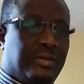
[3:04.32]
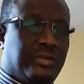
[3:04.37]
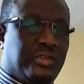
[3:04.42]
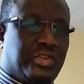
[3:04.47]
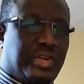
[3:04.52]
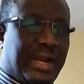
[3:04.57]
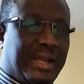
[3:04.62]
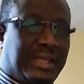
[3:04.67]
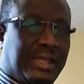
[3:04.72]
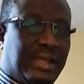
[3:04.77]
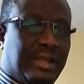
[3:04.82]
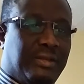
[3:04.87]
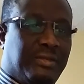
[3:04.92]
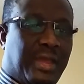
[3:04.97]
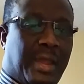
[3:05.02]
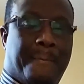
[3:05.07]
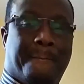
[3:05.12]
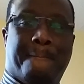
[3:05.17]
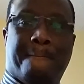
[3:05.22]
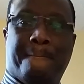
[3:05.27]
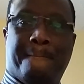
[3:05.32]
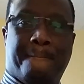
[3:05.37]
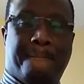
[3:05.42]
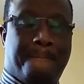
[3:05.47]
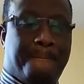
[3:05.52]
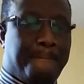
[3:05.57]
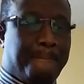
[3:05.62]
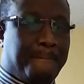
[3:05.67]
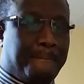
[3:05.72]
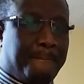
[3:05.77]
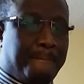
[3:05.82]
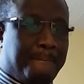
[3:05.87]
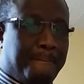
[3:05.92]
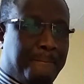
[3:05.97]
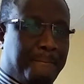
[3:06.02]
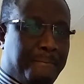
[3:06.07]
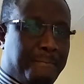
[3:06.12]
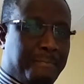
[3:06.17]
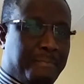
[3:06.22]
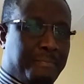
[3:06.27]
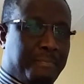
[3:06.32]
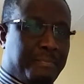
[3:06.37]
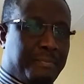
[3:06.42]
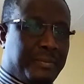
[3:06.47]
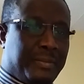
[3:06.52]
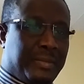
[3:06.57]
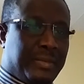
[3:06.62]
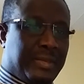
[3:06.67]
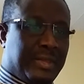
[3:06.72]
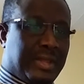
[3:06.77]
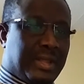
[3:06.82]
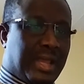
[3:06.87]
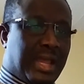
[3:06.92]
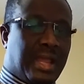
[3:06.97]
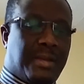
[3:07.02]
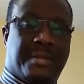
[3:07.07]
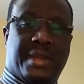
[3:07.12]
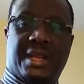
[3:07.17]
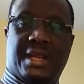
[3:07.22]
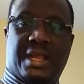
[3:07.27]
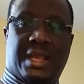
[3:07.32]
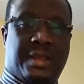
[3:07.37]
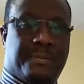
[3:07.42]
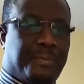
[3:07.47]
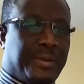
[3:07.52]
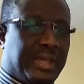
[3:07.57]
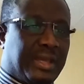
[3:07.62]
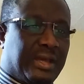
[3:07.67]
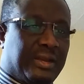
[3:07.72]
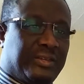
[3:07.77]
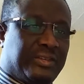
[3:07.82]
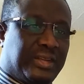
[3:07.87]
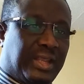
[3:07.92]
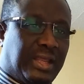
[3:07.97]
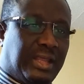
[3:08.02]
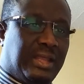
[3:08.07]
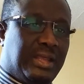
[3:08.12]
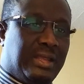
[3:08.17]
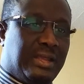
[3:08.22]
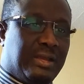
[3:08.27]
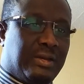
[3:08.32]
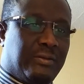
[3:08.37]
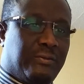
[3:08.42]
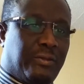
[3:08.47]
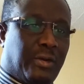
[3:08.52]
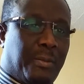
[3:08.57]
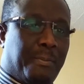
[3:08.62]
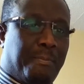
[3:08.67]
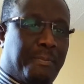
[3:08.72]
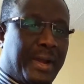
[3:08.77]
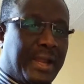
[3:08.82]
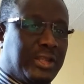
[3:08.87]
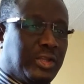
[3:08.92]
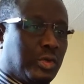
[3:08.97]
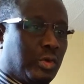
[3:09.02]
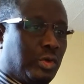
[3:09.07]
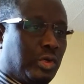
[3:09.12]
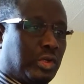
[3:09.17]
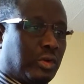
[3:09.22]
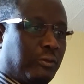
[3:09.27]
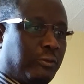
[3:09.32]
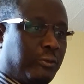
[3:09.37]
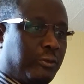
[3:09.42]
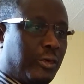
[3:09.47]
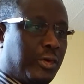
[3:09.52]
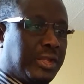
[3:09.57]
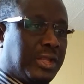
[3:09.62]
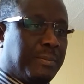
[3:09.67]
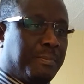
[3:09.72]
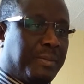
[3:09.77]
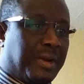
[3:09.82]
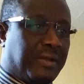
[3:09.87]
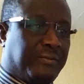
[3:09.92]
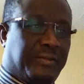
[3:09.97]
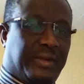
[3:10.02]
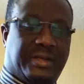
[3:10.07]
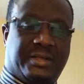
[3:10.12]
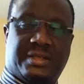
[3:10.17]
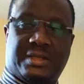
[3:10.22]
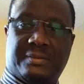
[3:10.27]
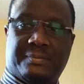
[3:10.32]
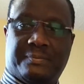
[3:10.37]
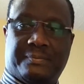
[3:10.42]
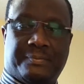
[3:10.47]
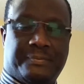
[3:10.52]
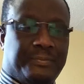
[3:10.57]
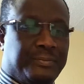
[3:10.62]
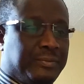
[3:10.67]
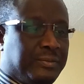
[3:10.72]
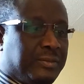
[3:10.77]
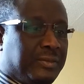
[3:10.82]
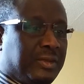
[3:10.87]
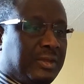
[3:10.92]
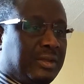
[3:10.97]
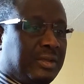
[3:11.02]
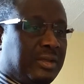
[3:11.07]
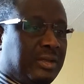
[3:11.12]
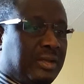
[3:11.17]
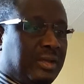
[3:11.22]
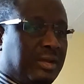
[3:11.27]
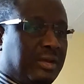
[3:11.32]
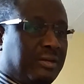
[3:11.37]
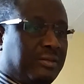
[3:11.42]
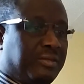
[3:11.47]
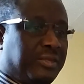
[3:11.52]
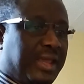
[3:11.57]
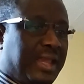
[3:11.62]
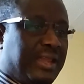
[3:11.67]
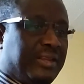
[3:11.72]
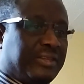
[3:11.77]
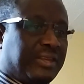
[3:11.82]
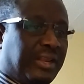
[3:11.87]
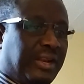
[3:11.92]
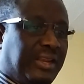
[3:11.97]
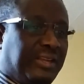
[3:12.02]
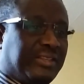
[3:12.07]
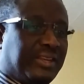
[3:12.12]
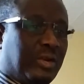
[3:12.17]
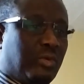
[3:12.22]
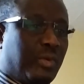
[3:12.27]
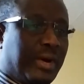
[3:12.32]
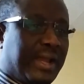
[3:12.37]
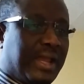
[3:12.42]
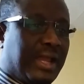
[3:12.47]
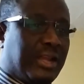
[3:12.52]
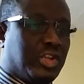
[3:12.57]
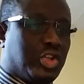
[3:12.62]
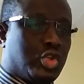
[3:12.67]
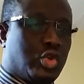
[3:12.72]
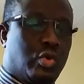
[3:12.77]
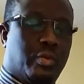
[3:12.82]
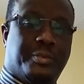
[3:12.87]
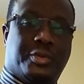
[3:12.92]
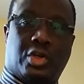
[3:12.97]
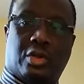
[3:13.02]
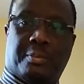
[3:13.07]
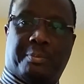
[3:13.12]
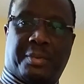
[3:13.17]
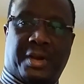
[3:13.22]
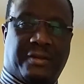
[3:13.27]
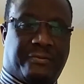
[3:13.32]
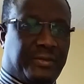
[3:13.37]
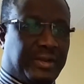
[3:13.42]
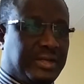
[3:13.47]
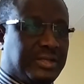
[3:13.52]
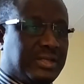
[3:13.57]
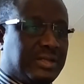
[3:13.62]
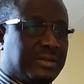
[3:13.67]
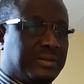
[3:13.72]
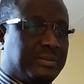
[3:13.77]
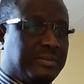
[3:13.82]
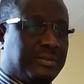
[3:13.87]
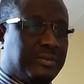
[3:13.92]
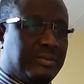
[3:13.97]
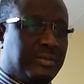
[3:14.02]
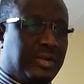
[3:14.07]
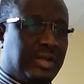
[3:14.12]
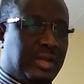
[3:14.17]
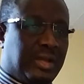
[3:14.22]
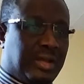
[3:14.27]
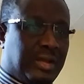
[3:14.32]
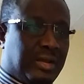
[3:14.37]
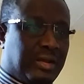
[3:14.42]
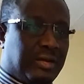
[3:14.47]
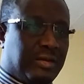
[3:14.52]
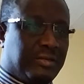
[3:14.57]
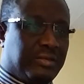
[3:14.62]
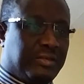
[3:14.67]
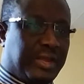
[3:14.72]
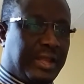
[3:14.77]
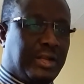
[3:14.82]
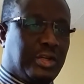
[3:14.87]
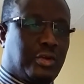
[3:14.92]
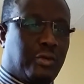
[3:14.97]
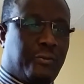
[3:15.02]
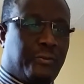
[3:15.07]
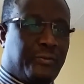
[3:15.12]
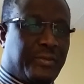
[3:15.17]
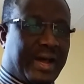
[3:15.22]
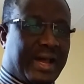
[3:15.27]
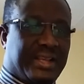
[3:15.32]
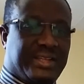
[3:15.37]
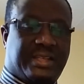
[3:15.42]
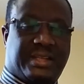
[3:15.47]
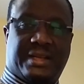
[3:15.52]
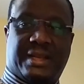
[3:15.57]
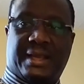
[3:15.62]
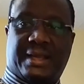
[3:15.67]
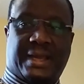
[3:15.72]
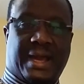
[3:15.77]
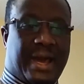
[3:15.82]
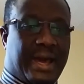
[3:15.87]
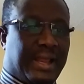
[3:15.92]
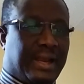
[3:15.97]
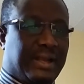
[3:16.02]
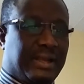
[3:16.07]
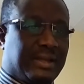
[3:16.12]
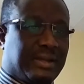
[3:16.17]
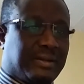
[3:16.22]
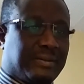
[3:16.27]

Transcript: Tracking them, I mean APRC, from Banjul to Fonyi Brefet. There is a reason why I zoomed on Brefet, then to Fas Dakar,